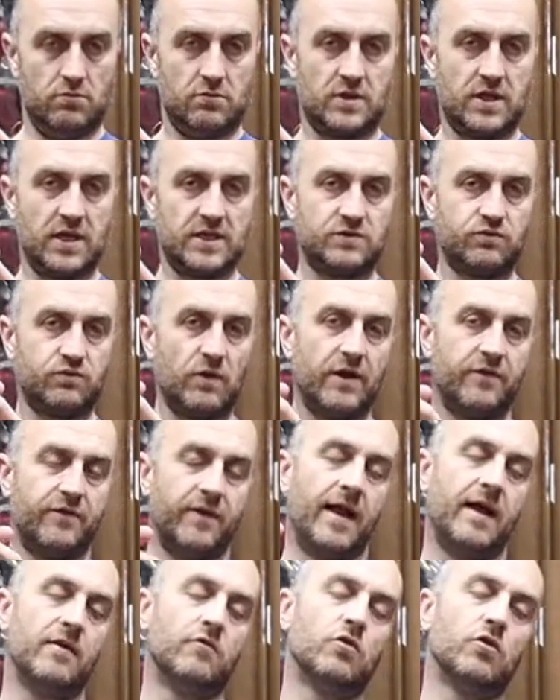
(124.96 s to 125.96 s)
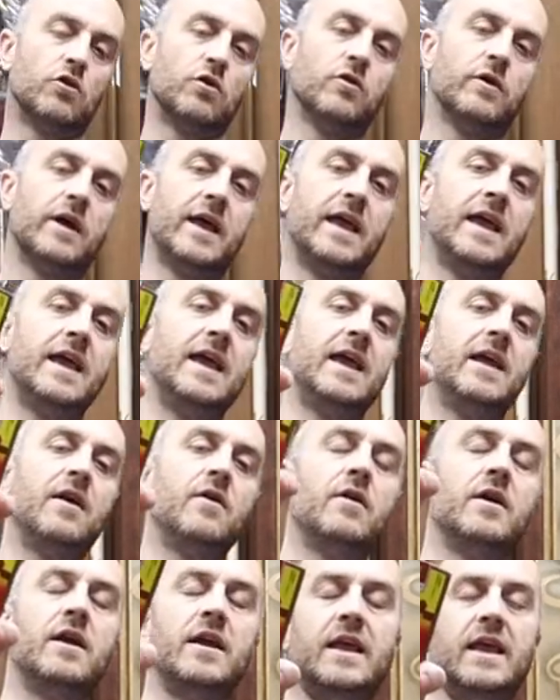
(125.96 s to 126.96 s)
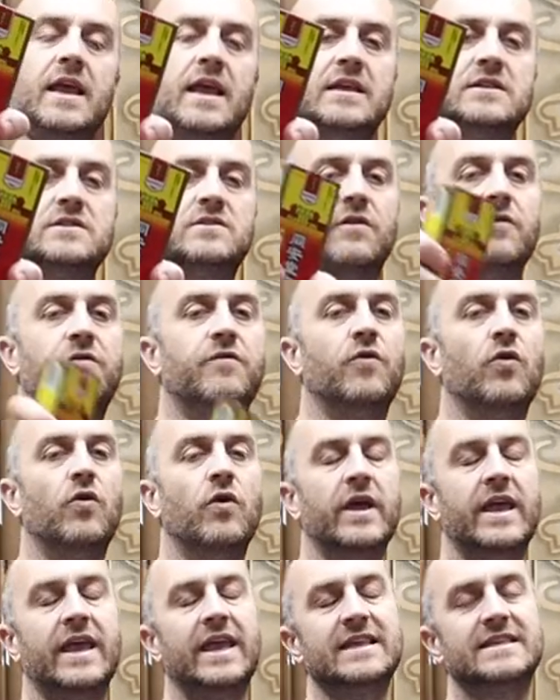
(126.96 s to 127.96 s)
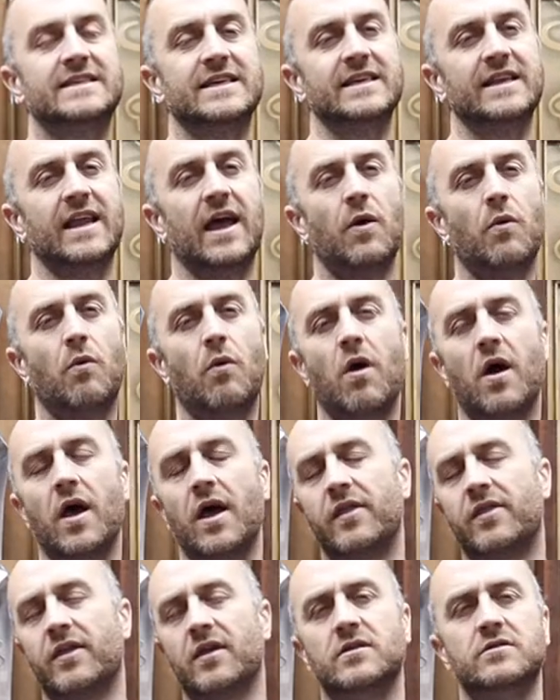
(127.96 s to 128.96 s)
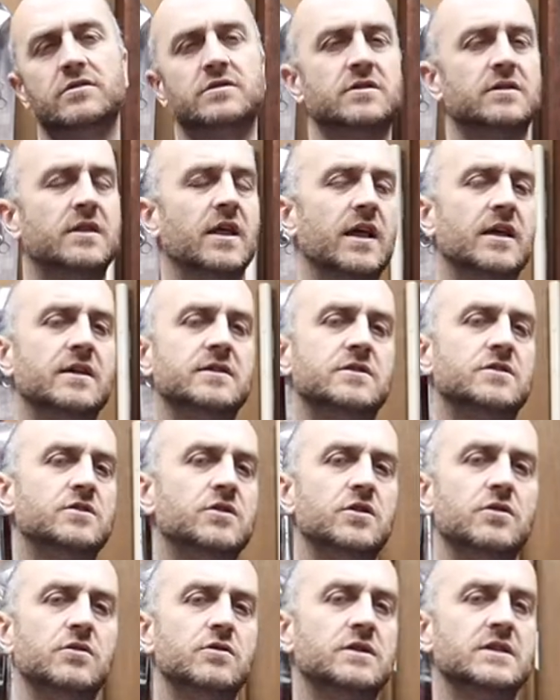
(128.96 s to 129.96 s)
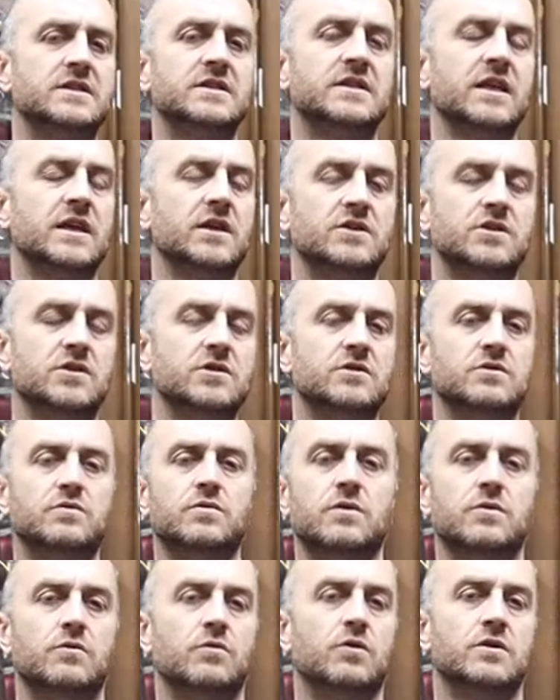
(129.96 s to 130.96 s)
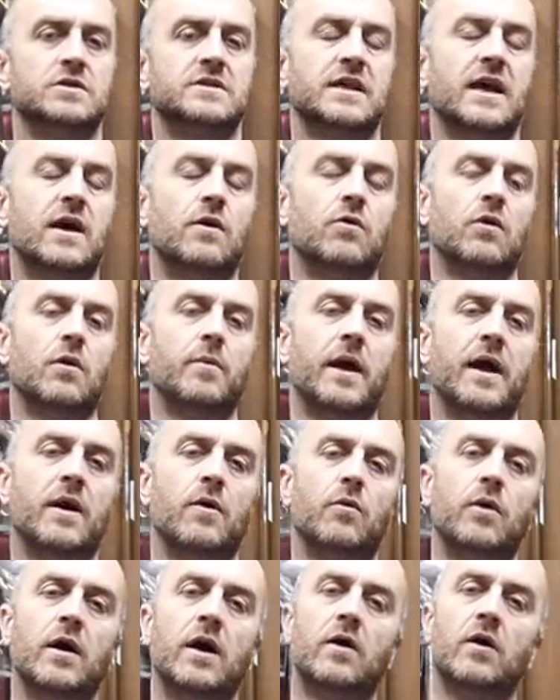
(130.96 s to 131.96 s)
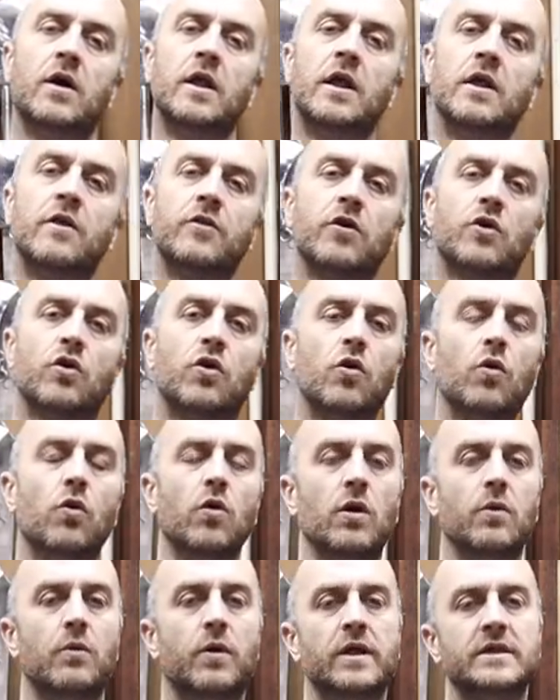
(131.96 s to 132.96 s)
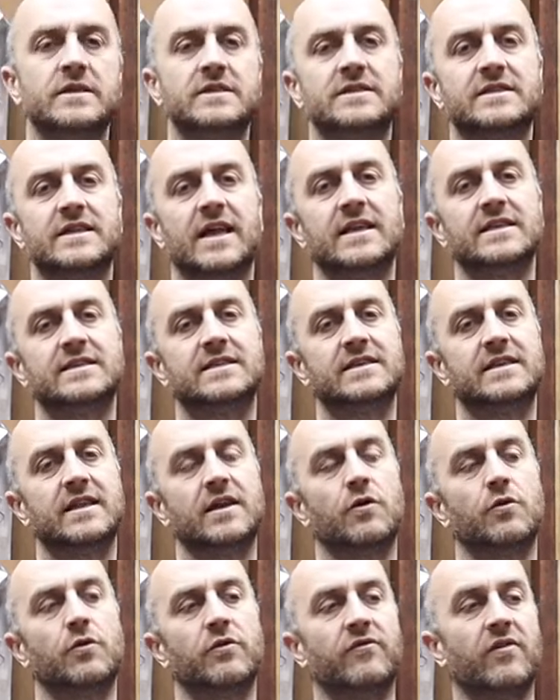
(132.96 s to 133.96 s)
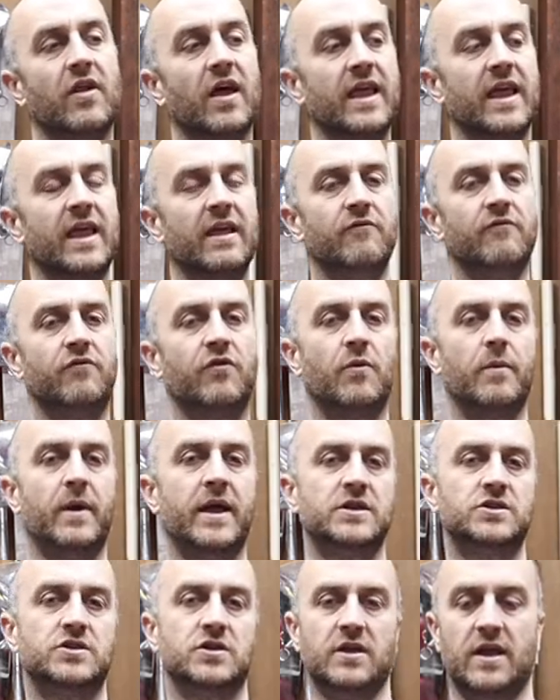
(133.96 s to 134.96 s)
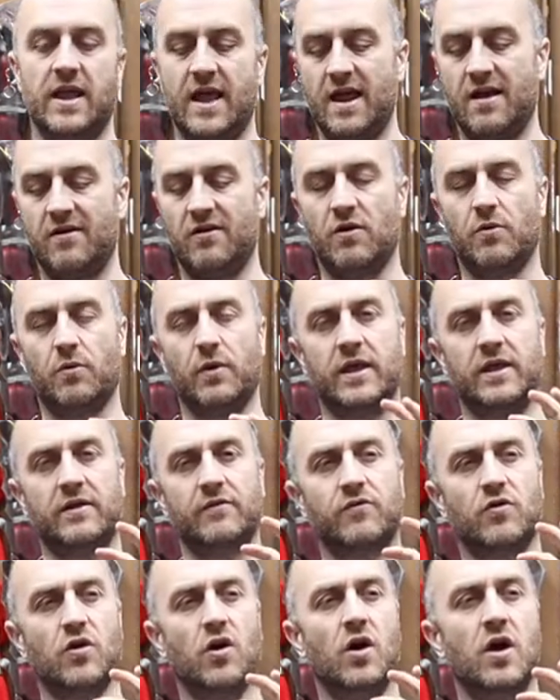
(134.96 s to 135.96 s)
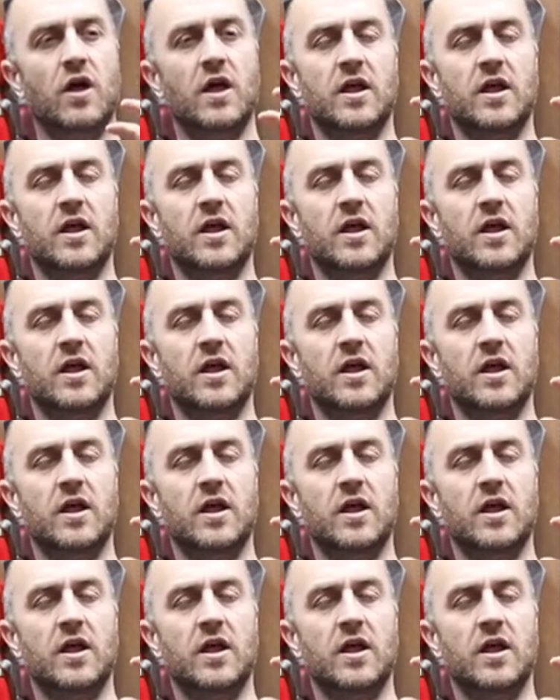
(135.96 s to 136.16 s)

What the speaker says: this red flower oil here is for heating. Now why are there's two distinctions? What's that all about? Well, the cooler ones tend to deal with like inflammation, area where you've got